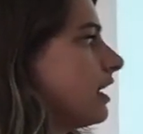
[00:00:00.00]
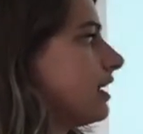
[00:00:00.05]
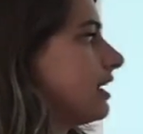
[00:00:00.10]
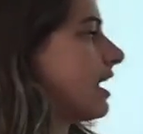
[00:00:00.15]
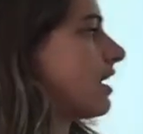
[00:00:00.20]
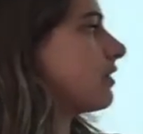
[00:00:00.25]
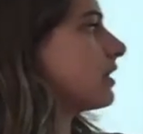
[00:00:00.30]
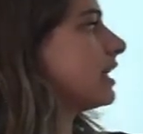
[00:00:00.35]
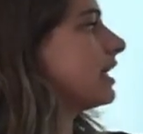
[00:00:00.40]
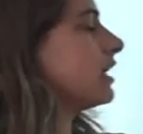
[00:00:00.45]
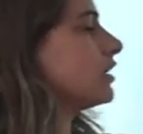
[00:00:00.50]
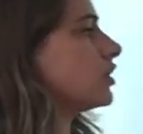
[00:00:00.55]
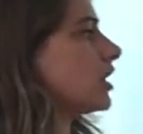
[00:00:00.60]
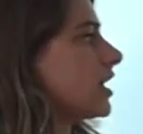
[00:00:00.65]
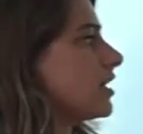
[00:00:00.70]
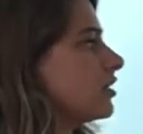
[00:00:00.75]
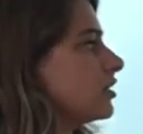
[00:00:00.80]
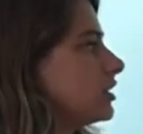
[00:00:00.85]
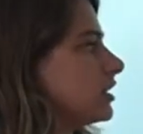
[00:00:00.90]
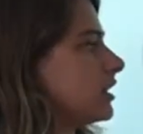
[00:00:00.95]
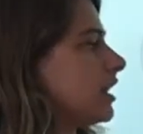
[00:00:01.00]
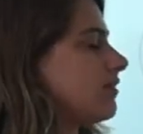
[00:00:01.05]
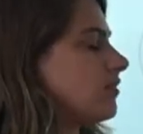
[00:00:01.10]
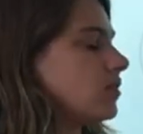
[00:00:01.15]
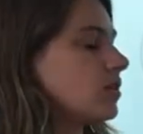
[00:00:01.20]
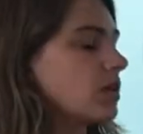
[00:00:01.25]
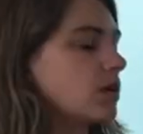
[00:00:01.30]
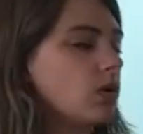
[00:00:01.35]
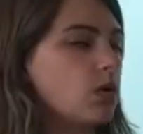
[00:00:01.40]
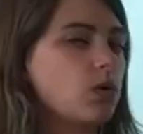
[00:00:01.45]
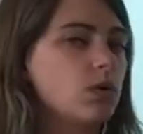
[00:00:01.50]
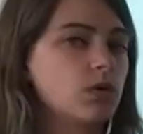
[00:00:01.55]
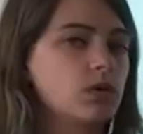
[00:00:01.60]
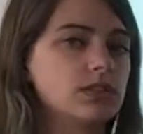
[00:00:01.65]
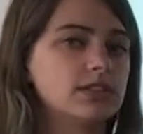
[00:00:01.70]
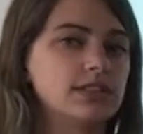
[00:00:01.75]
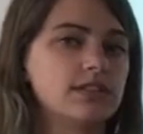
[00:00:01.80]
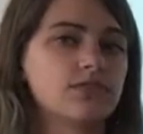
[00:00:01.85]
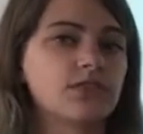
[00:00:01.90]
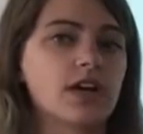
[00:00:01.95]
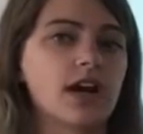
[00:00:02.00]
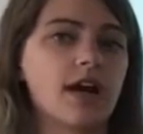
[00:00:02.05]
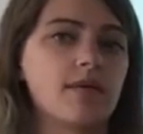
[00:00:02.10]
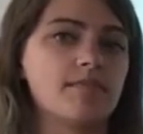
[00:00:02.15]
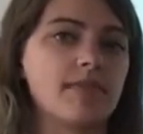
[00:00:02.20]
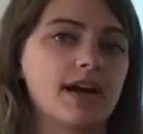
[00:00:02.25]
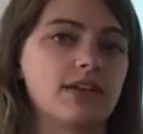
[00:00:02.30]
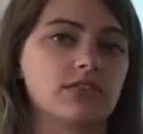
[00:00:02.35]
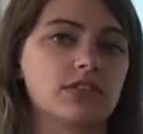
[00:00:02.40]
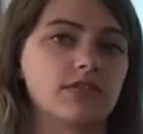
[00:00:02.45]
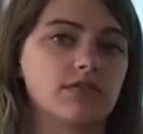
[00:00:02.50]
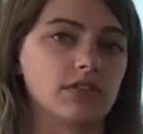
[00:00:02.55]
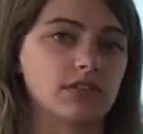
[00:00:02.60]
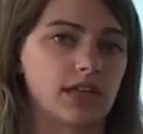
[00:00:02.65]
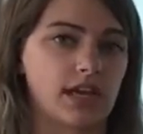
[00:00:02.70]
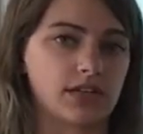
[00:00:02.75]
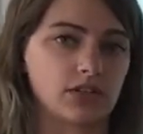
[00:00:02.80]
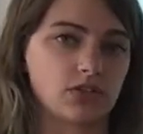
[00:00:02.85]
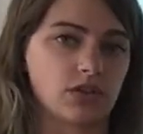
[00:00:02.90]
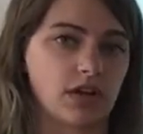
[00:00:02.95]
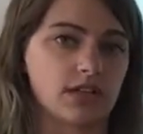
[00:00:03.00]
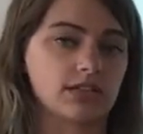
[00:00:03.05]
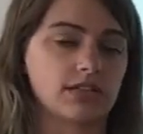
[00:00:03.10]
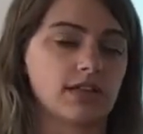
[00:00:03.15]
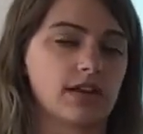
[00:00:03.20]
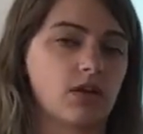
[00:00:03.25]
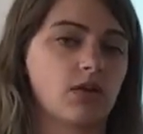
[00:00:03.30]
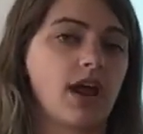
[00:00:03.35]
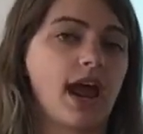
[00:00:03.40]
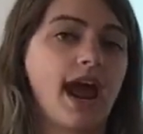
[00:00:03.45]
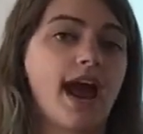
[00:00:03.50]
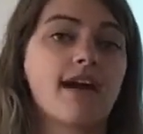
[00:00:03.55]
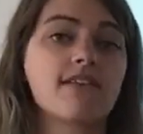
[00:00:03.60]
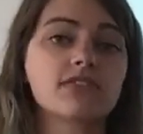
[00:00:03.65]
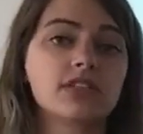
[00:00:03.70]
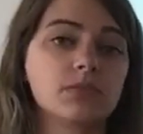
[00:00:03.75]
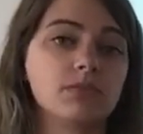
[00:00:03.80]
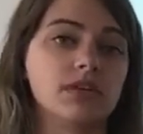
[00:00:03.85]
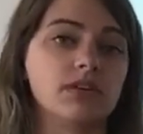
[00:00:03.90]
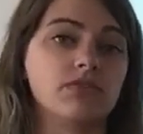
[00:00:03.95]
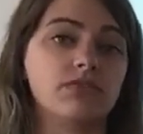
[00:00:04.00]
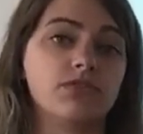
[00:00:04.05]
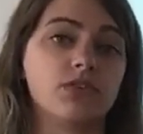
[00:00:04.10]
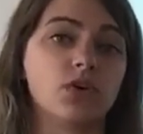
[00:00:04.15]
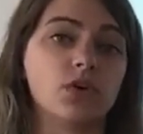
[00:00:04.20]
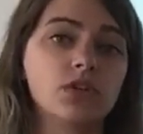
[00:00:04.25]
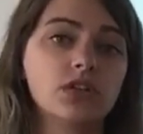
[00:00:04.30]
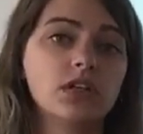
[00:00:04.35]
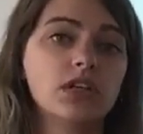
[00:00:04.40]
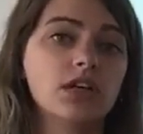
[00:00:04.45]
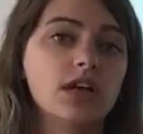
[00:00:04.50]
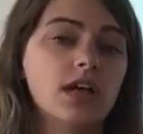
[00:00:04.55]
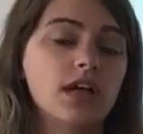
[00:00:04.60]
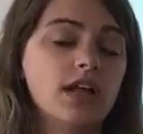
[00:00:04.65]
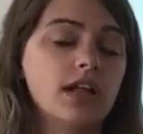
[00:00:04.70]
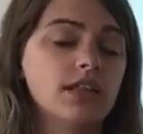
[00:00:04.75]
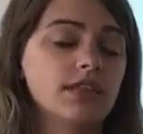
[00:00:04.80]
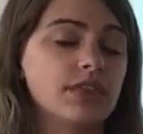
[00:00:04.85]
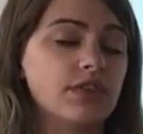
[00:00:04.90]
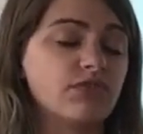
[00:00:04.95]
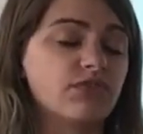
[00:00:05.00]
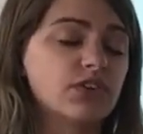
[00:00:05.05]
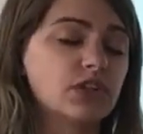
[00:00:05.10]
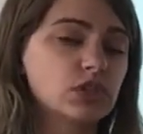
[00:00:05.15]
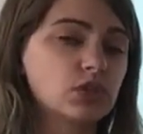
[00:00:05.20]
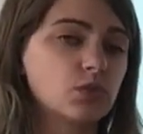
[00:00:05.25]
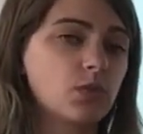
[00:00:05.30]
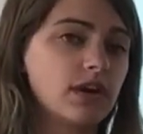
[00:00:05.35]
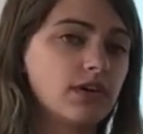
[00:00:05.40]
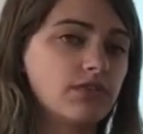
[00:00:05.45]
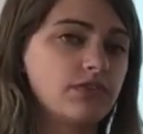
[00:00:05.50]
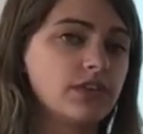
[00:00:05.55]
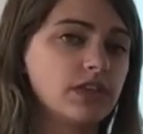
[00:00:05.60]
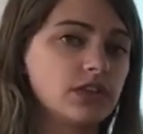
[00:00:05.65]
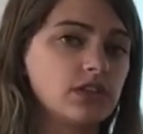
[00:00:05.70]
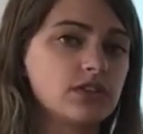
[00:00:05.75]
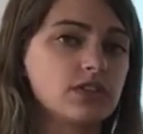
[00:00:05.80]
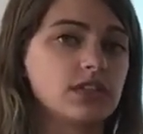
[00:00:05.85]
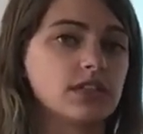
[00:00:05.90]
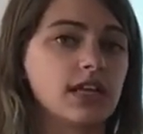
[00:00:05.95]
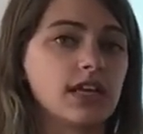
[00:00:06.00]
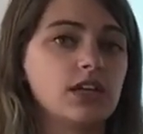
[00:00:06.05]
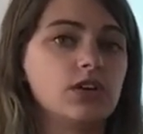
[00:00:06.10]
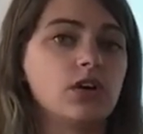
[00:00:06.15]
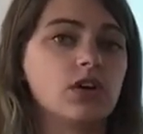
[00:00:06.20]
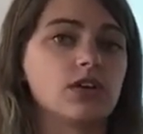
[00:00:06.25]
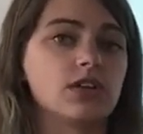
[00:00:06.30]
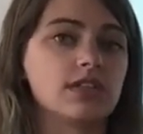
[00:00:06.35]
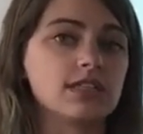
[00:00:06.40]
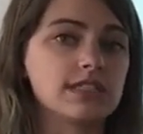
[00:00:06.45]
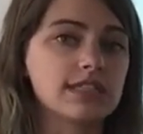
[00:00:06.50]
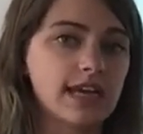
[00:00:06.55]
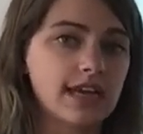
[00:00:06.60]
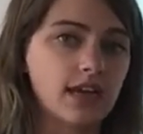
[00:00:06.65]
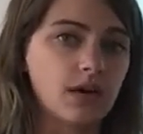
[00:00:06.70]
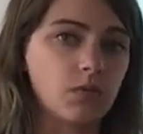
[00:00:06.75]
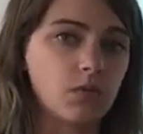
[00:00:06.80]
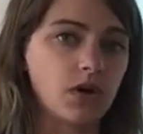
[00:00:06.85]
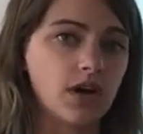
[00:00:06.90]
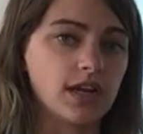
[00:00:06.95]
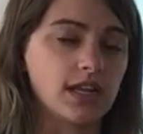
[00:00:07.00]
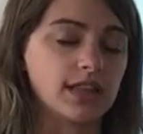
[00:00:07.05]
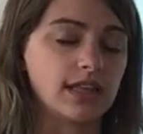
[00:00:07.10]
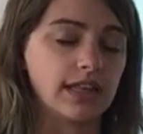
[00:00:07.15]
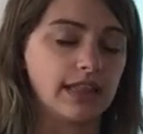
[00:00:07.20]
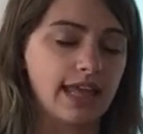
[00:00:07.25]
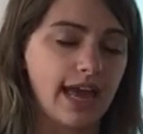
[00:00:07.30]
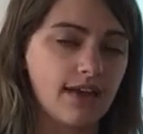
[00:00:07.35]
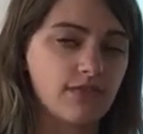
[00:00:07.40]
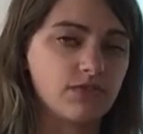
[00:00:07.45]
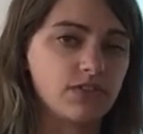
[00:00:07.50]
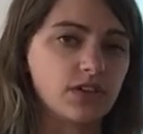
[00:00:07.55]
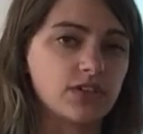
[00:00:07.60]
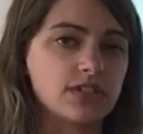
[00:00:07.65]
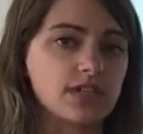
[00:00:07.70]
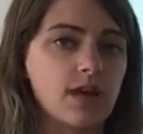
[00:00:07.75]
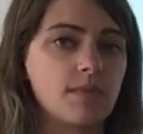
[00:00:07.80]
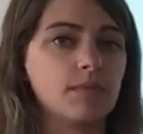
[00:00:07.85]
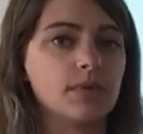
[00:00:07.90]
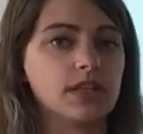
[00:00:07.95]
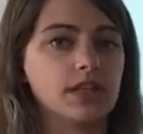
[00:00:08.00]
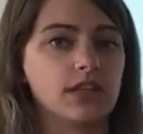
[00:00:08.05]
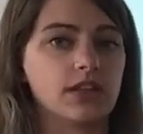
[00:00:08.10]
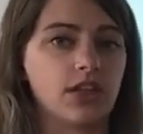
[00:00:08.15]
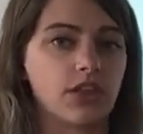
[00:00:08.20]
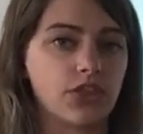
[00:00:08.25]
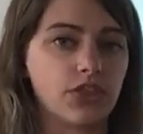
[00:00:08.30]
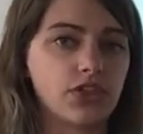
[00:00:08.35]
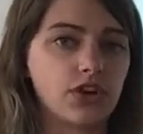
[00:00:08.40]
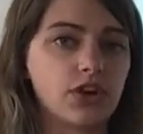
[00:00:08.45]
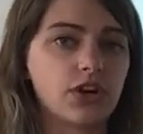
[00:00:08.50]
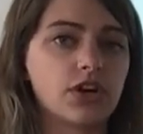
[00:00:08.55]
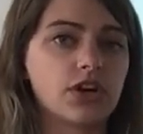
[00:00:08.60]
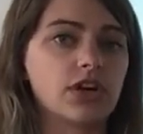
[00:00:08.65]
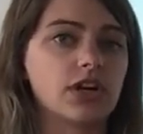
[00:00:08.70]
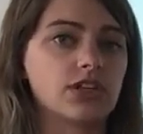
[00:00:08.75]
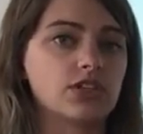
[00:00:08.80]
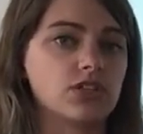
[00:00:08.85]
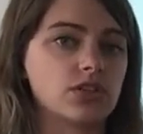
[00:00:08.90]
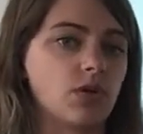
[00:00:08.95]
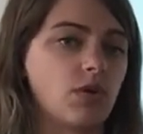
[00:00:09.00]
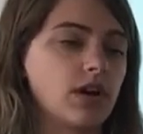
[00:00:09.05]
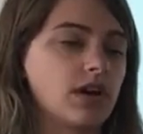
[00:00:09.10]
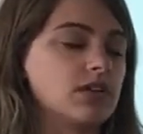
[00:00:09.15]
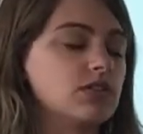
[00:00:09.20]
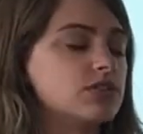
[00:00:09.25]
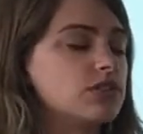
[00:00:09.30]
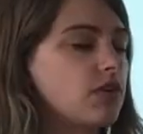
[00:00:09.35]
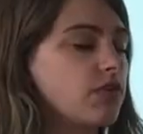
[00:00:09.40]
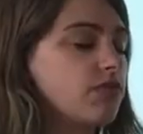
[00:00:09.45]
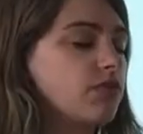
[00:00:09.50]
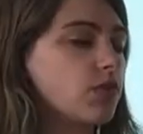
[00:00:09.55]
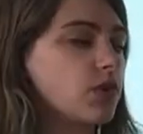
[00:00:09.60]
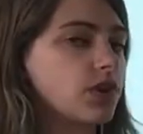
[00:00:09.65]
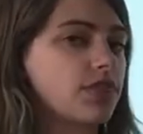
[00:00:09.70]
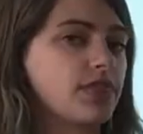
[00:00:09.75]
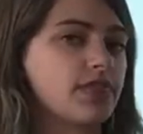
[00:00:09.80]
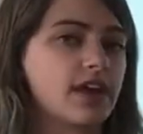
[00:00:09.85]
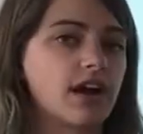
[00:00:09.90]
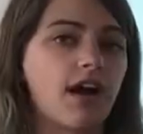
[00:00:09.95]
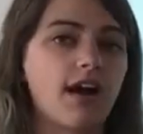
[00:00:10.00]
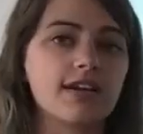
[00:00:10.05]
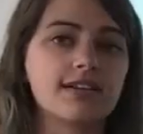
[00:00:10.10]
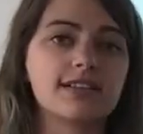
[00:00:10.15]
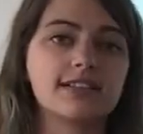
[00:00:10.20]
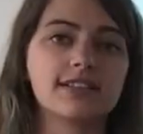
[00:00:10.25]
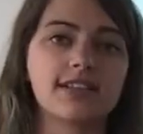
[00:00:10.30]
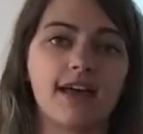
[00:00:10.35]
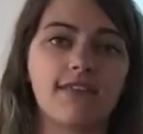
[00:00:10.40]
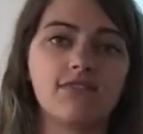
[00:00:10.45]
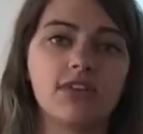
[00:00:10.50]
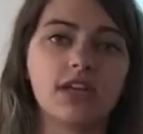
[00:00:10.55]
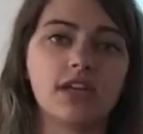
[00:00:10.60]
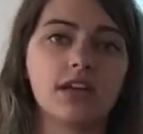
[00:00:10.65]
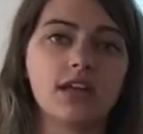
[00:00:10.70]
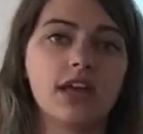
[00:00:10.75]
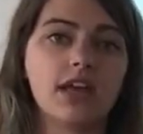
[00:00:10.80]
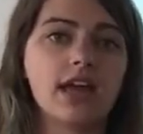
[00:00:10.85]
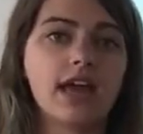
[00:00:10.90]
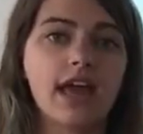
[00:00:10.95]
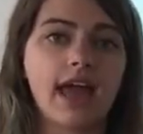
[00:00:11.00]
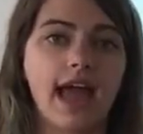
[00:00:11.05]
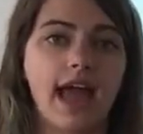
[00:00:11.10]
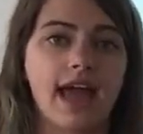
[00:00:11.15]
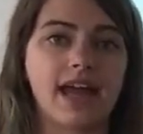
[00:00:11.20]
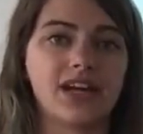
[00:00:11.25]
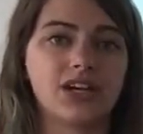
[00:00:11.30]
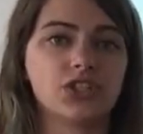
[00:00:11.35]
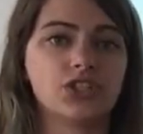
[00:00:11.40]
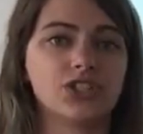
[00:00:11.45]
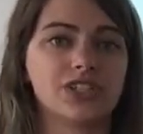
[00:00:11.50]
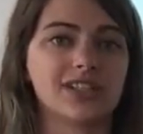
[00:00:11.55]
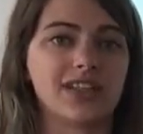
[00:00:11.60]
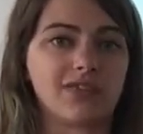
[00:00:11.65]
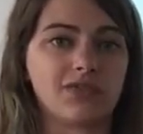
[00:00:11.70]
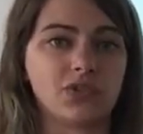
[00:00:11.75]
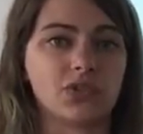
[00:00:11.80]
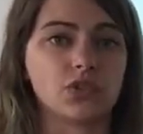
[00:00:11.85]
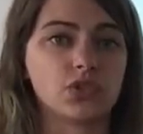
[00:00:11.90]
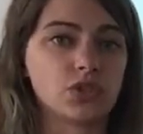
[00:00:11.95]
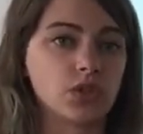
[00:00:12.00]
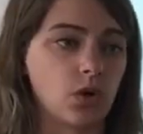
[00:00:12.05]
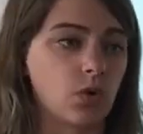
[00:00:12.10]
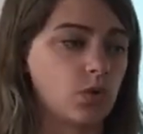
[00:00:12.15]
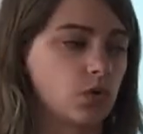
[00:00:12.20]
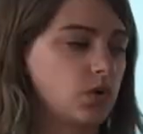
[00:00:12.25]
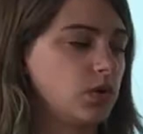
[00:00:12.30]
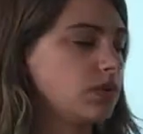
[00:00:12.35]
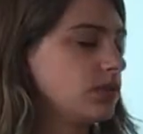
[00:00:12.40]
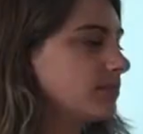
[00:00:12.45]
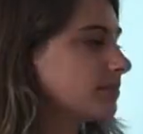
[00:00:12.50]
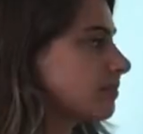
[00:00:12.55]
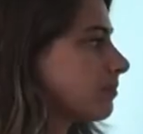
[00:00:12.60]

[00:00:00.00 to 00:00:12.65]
Now, each energy level can hold different amounts of electrons. They don't have to be full, the first one fills and then you go to the second one and then that fills up and then the third and so on and so forth. There are seven energy levels total.